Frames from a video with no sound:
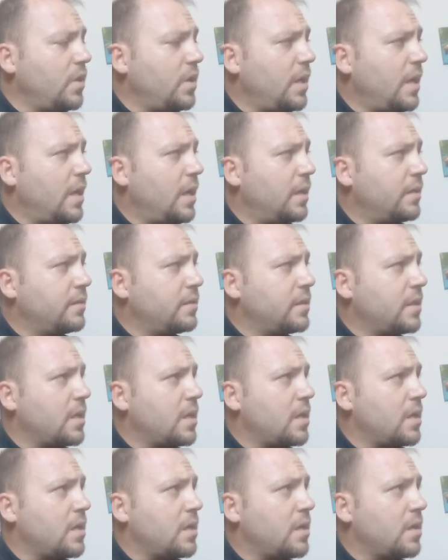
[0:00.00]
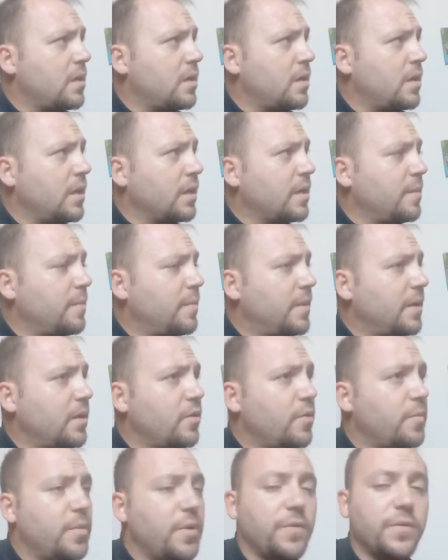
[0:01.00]
And I can play a
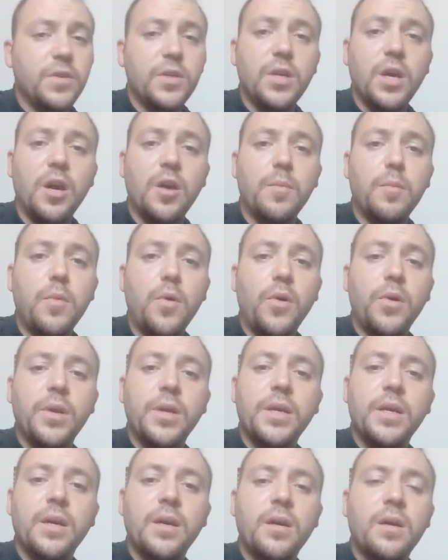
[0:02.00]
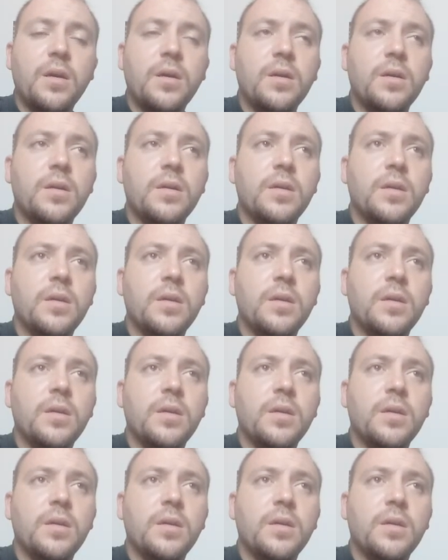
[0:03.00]
little bit of the harmonica,